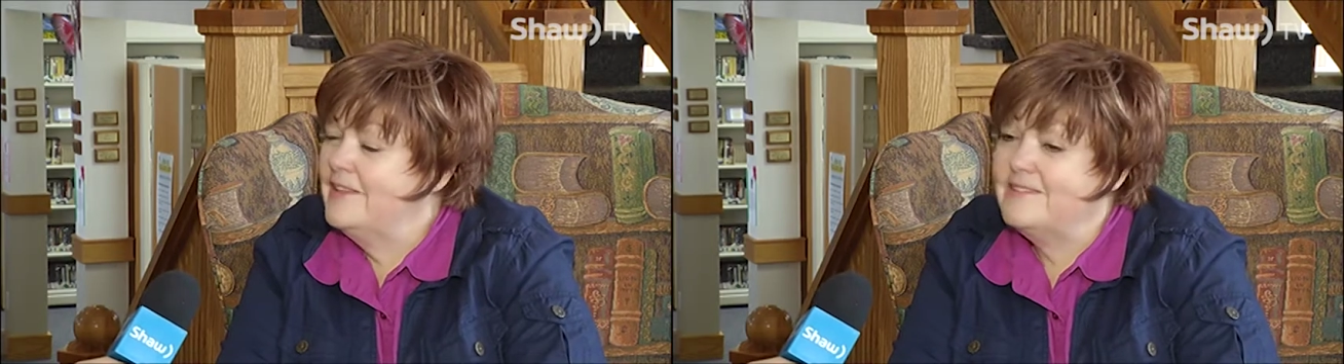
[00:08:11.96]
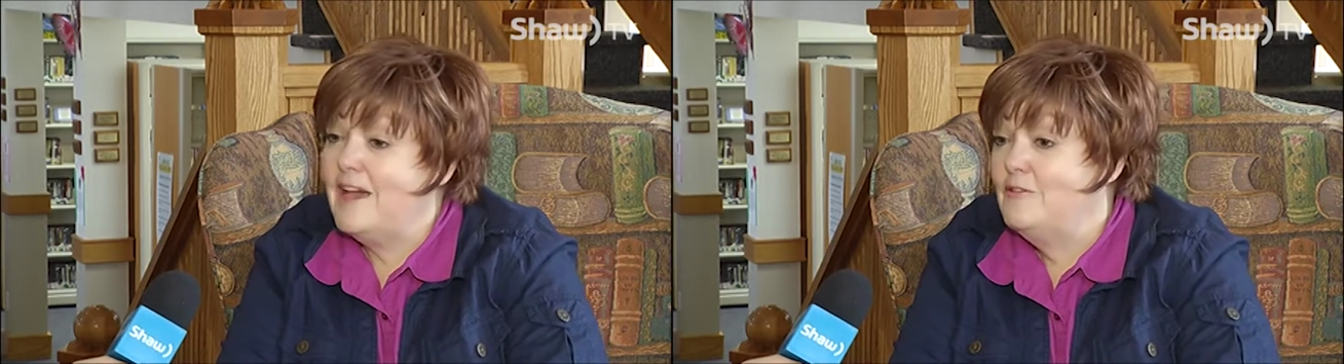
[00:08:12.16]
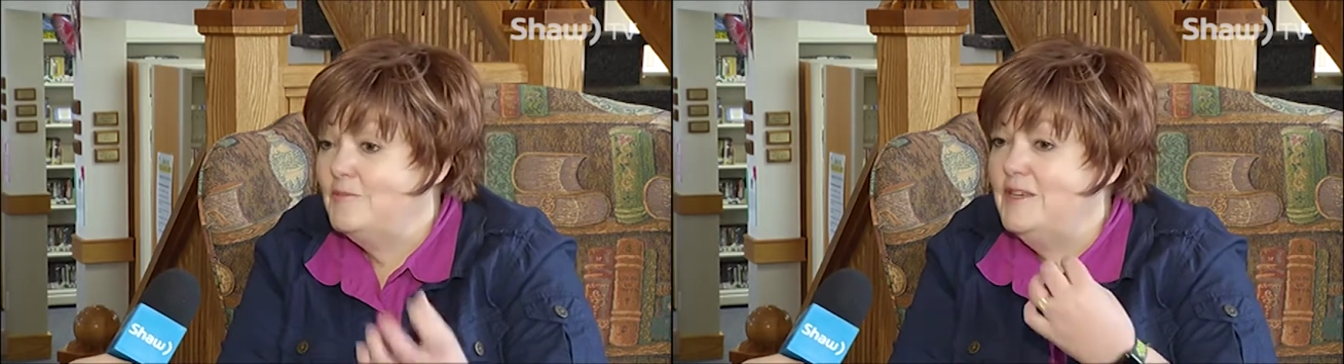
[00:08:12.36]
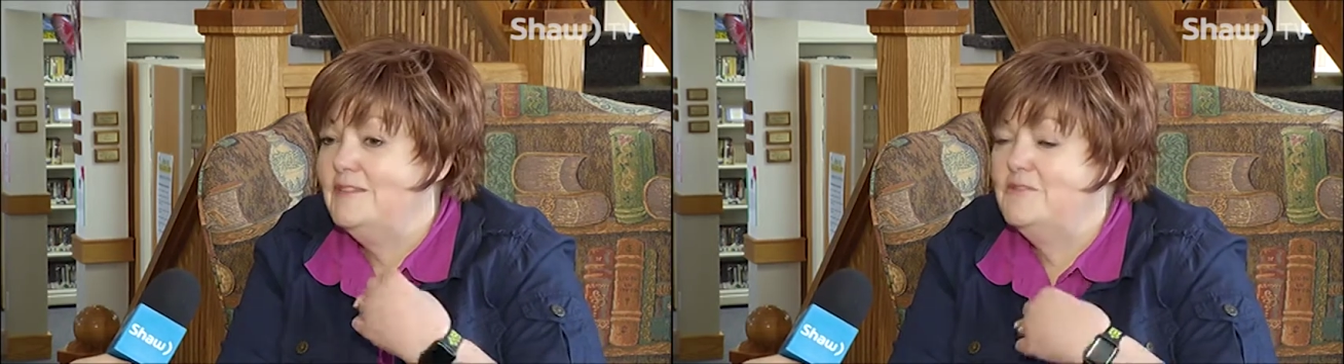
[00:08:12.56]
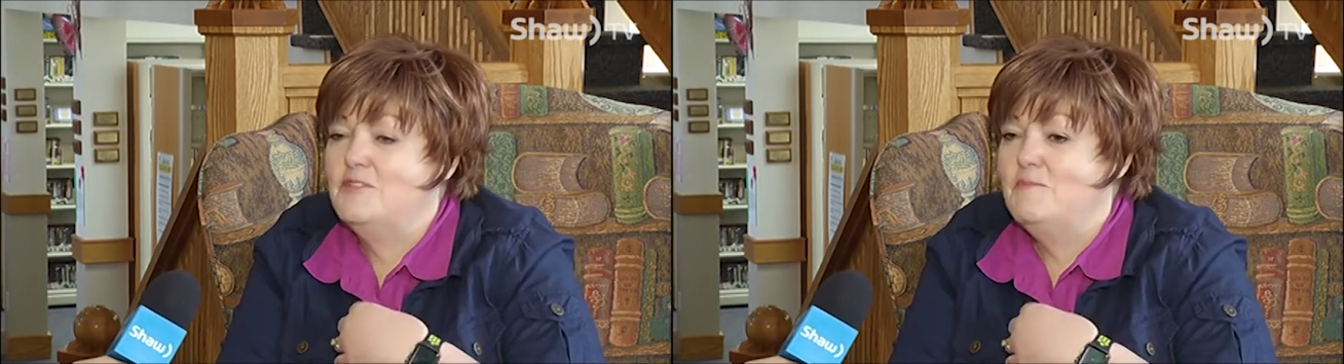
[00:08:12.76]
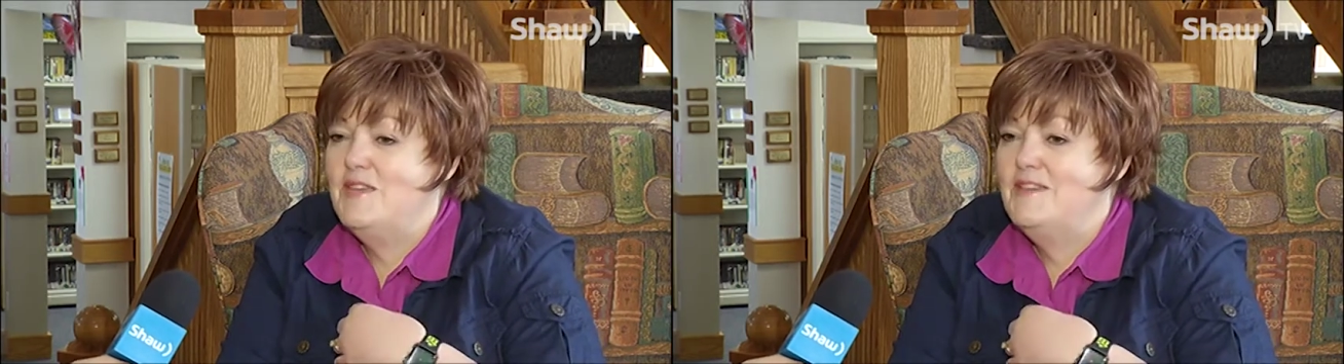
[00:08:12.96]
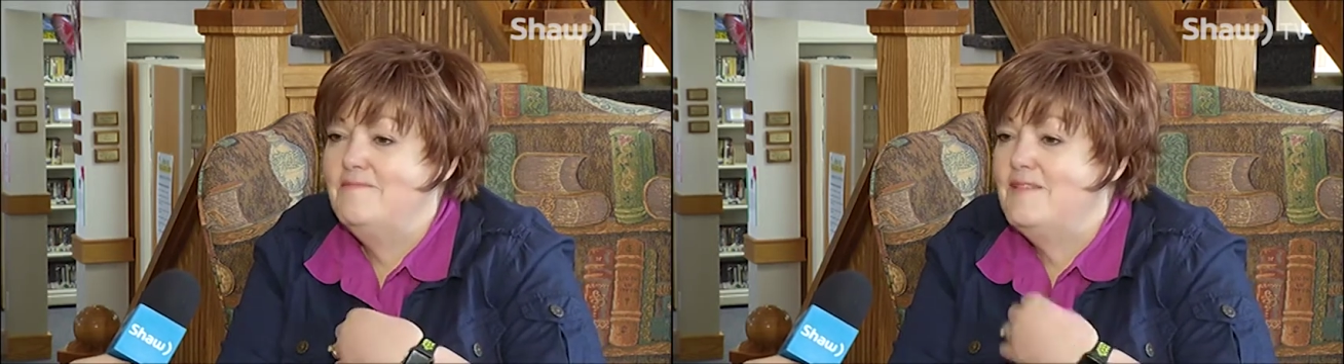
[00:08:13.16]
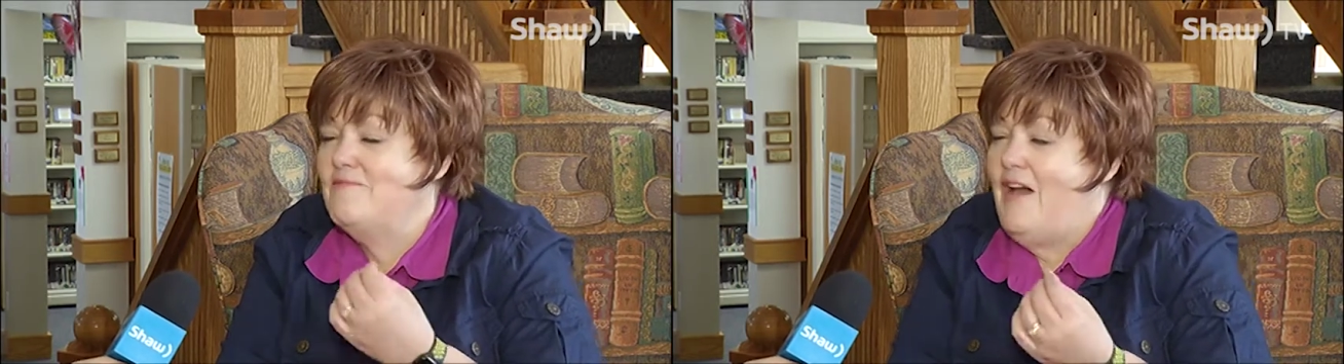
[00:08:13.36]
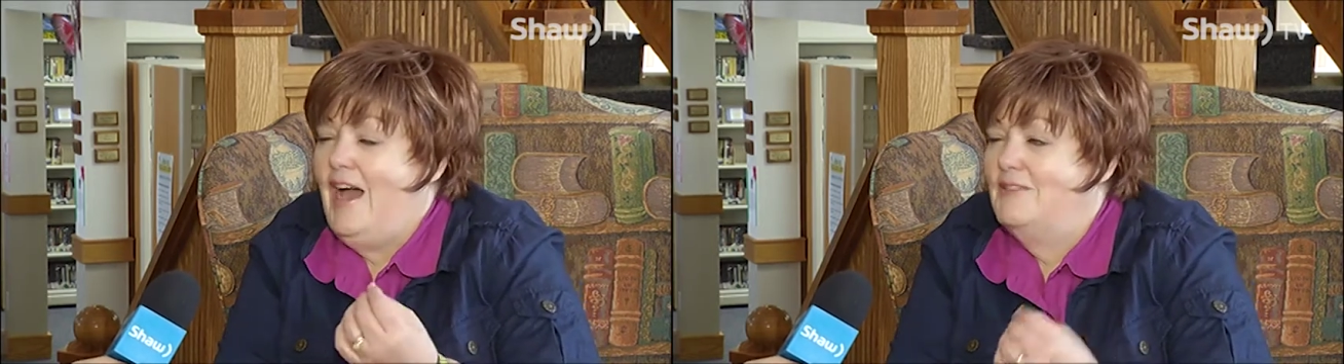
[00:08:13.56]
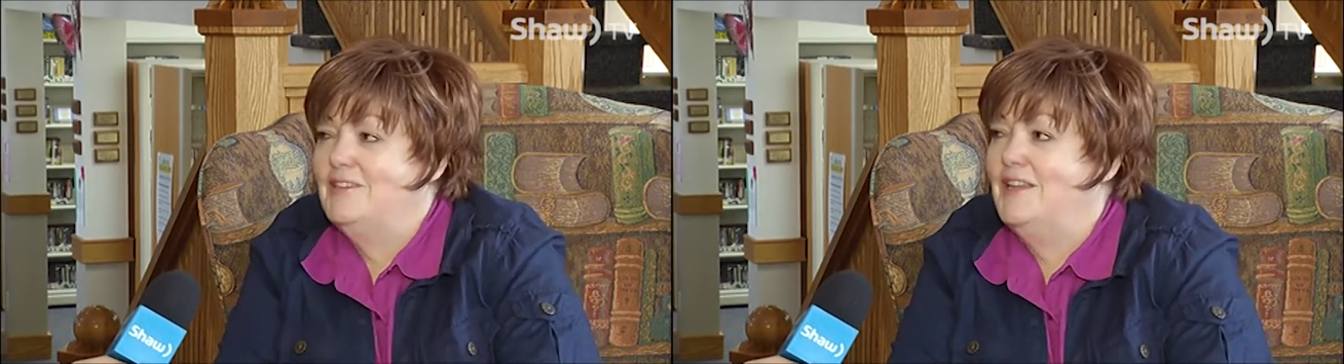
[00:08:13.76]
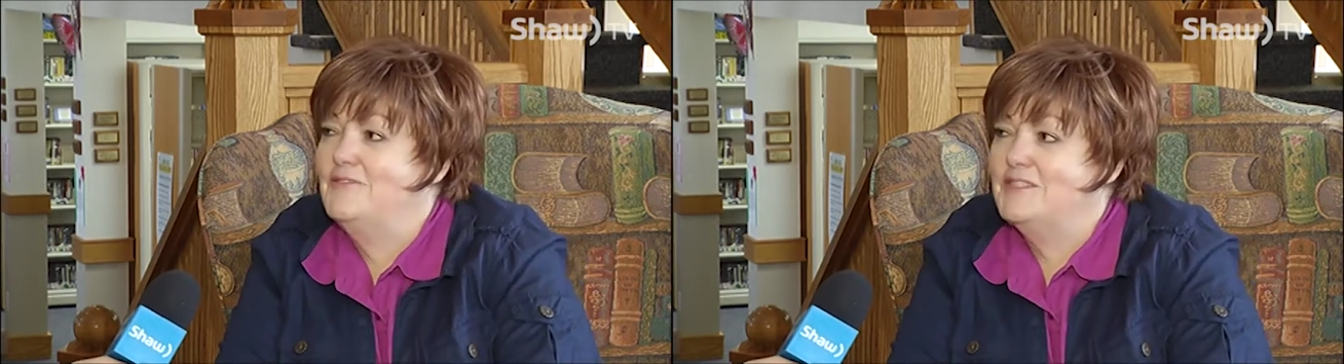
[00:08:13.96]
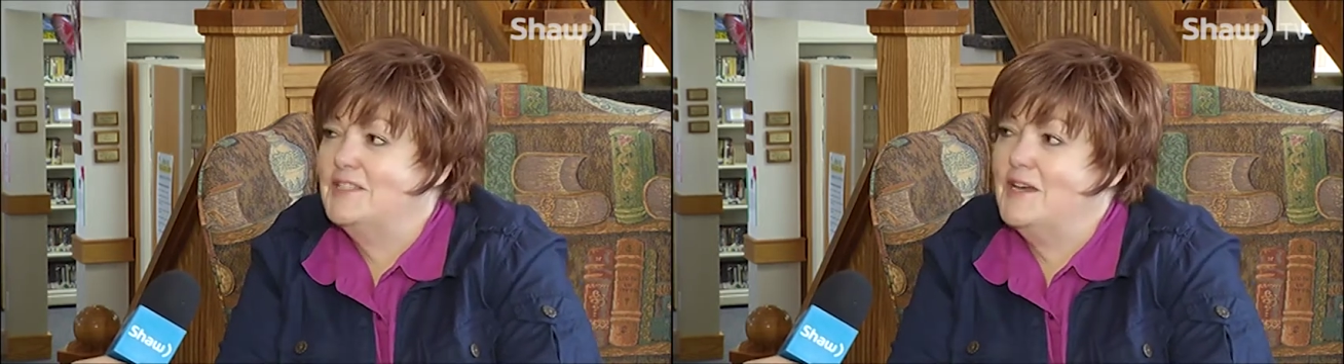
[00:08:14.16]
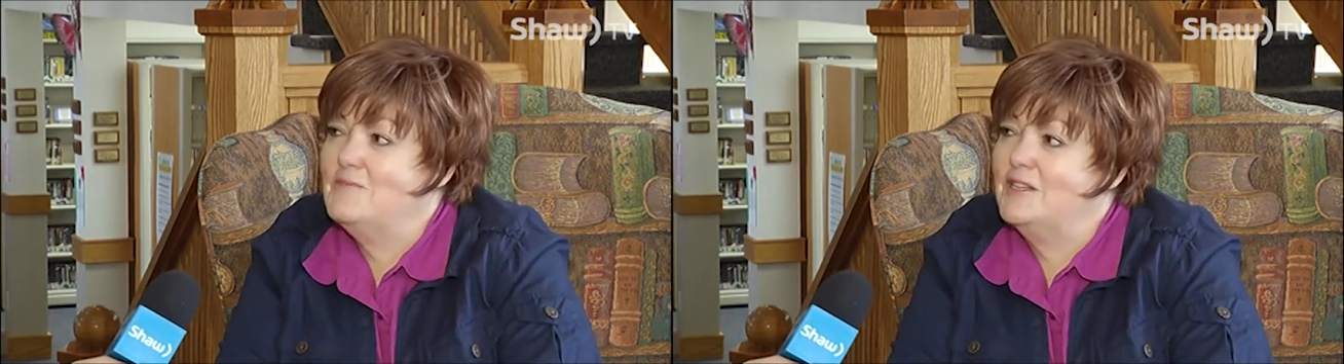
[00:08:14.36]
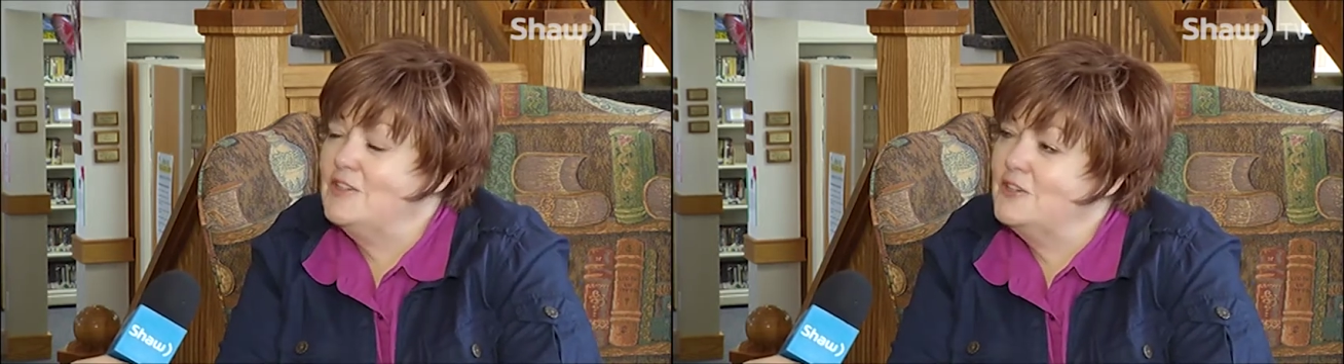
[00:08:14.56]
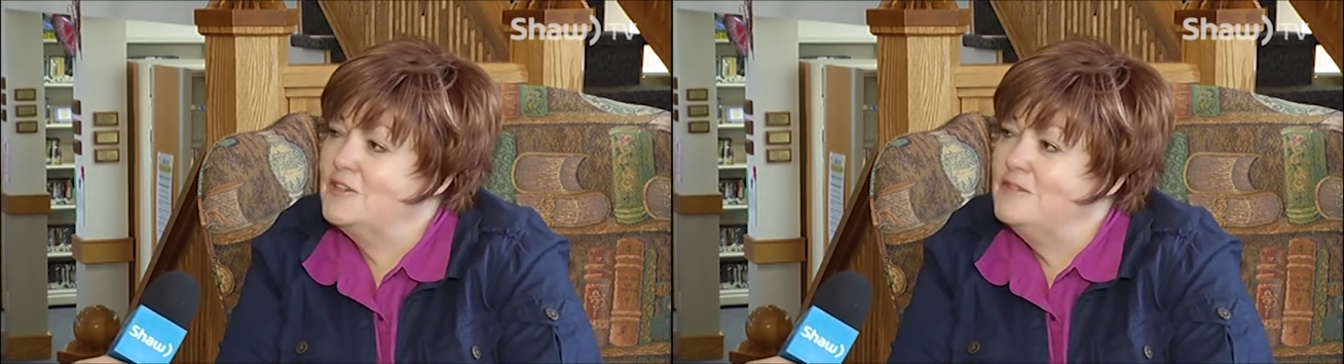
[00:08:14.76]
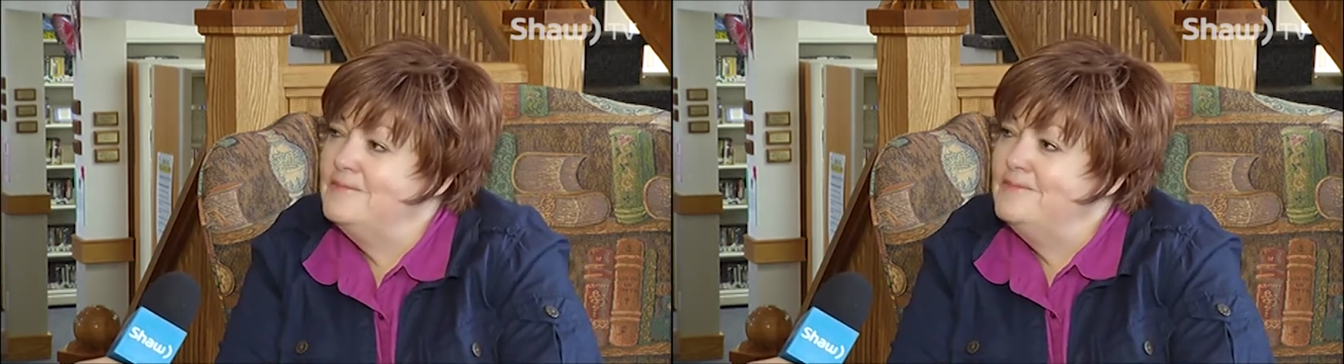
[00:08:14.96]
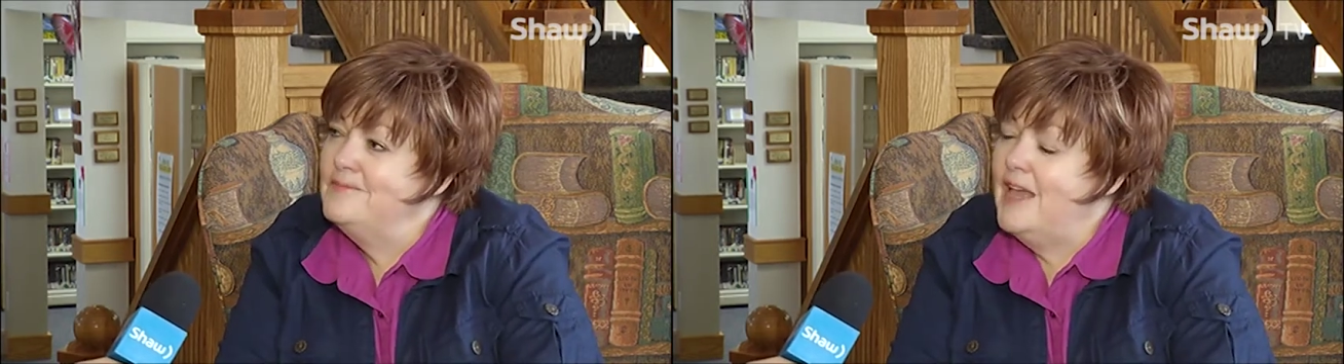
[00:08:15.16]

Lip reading: Like, that would be, to me, if I would love to come and learn,